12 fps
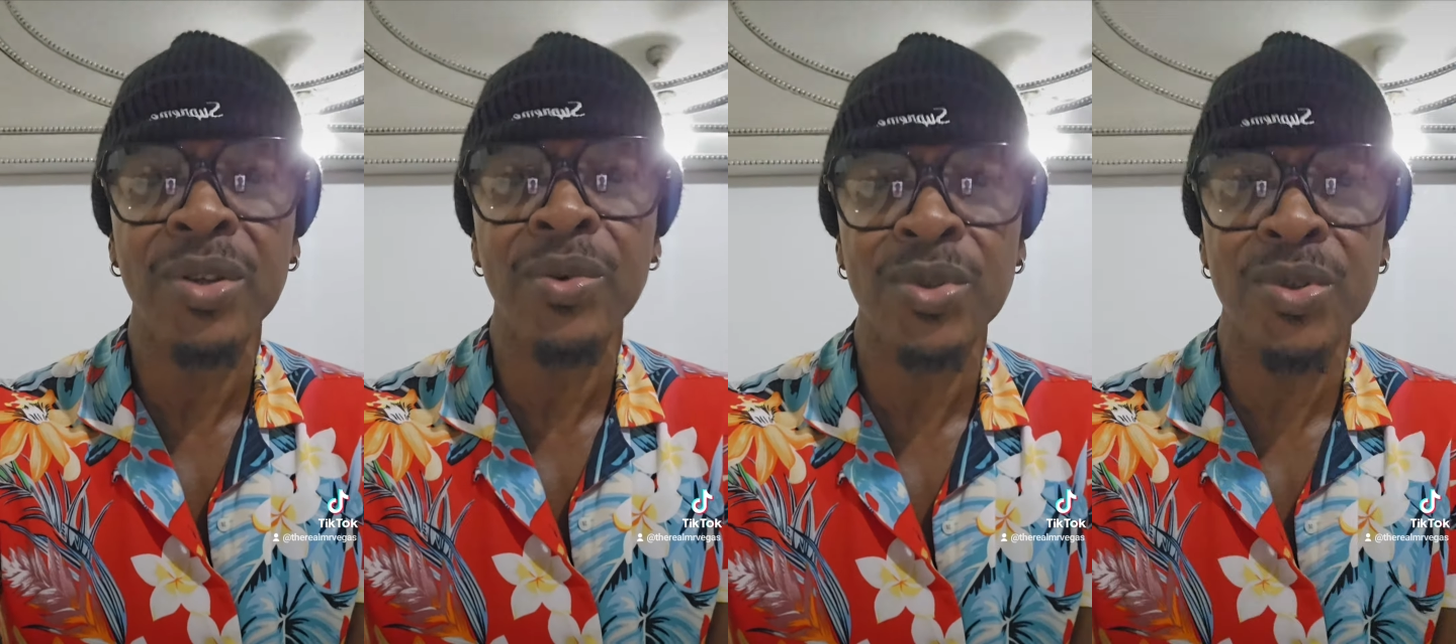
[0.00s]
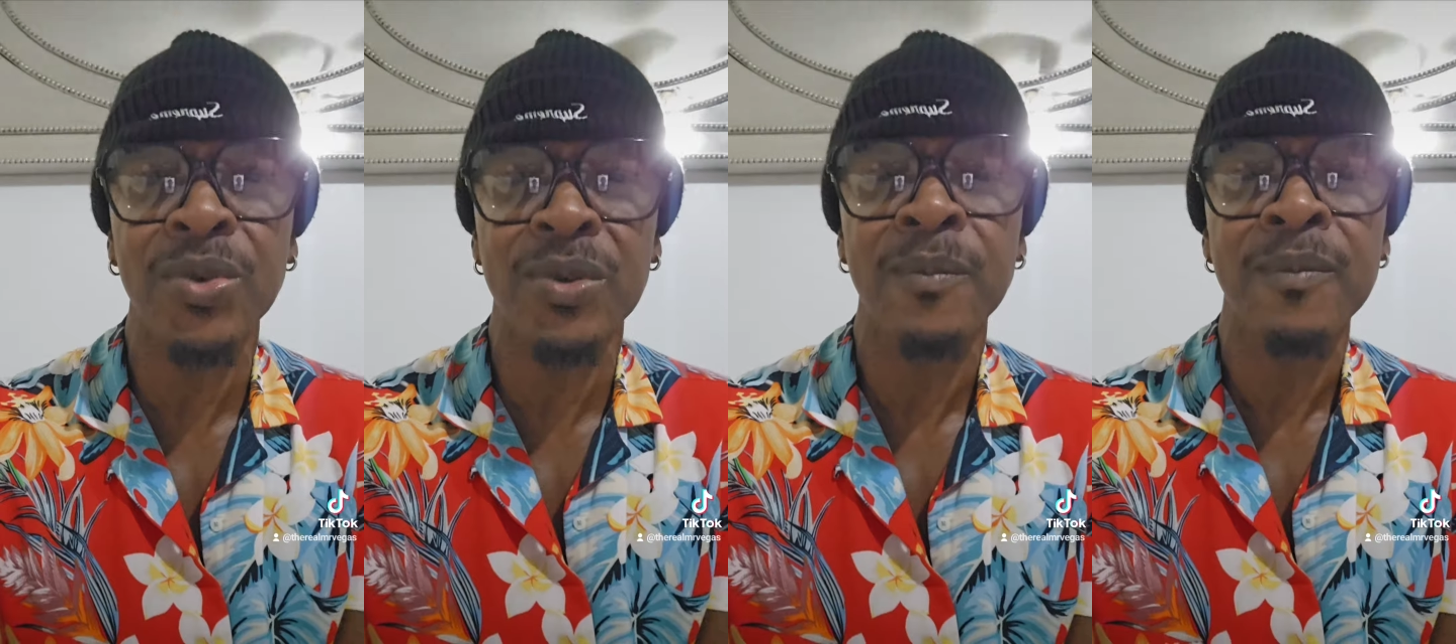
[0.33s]
on a
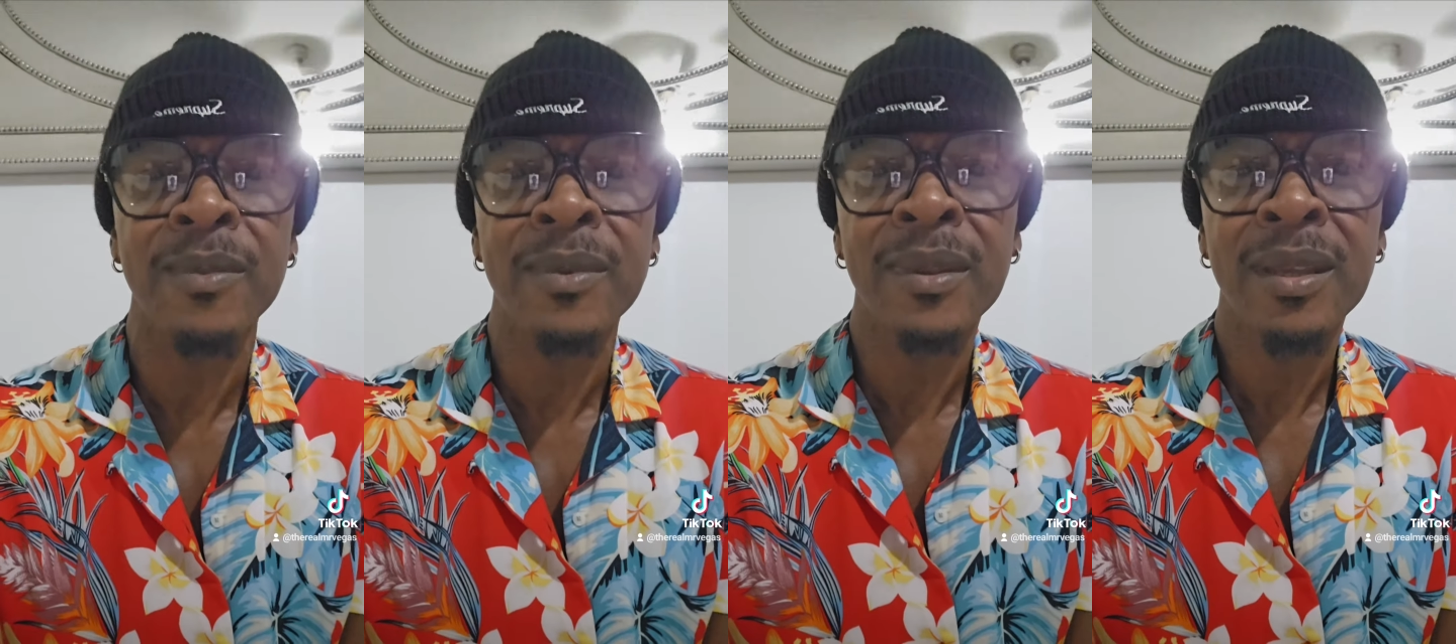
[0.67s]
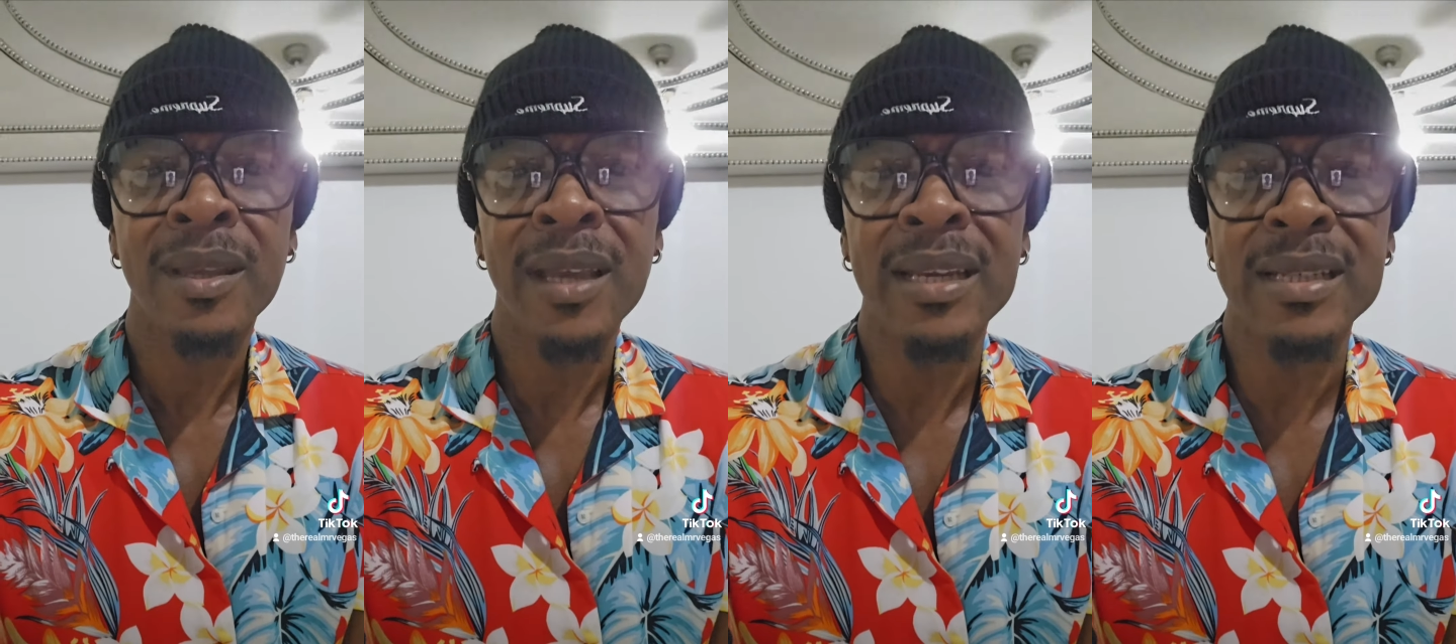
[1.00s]
two-tune.
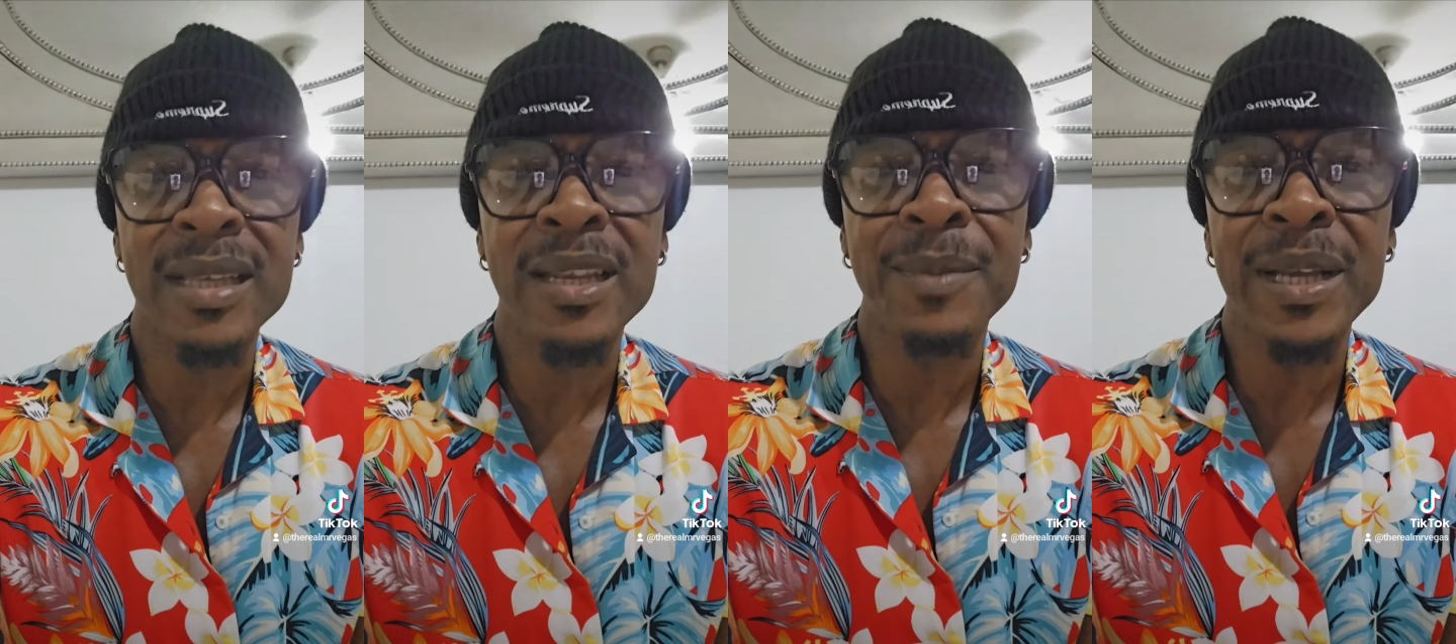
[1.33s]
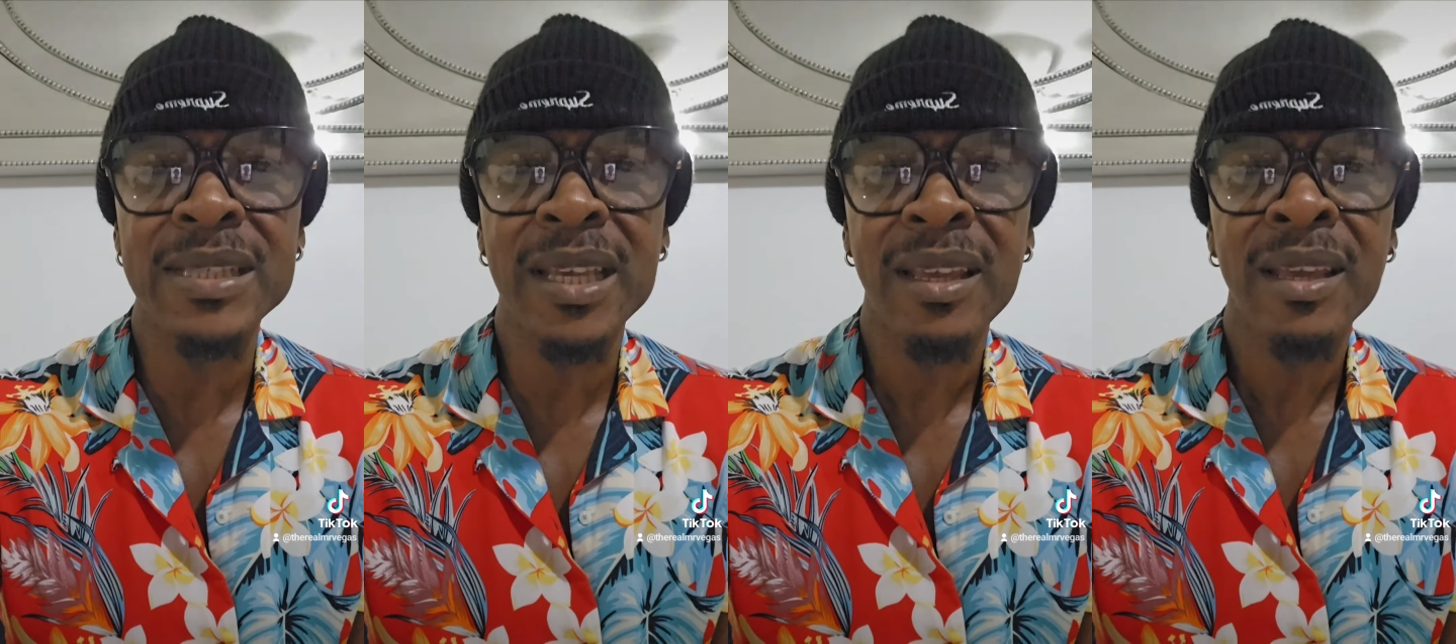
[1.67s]
You understand
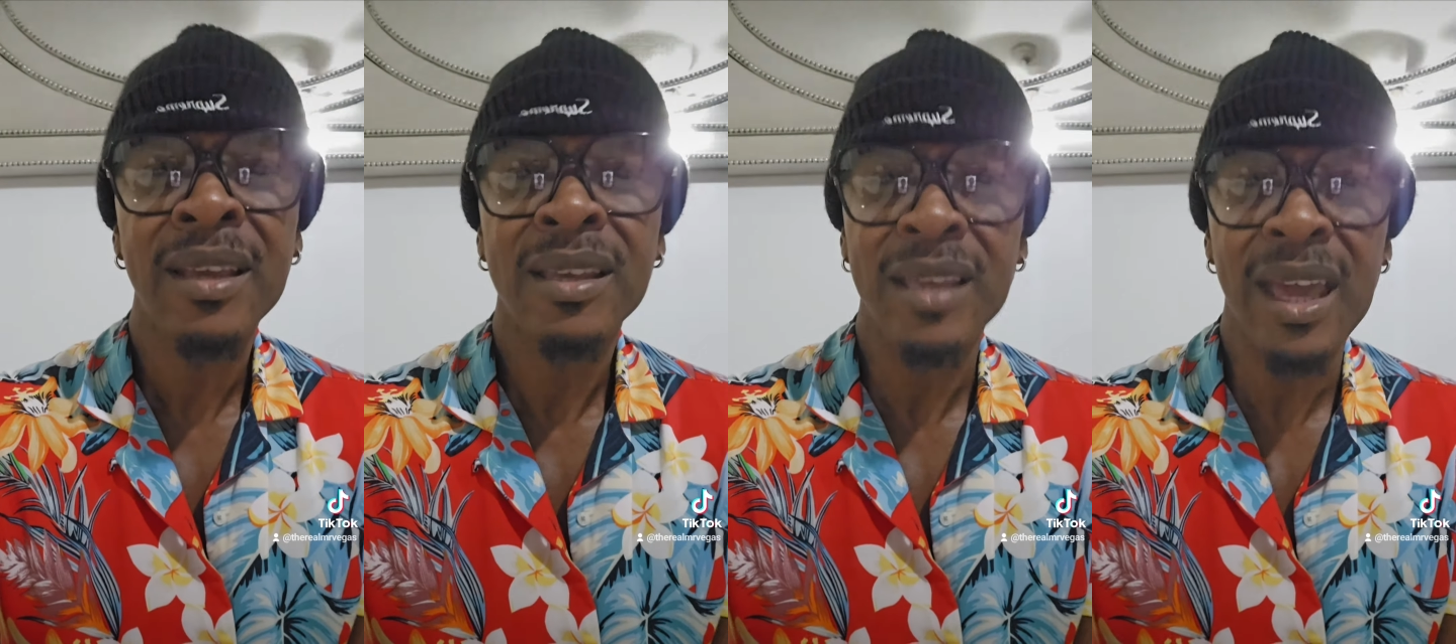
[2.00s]
what I say?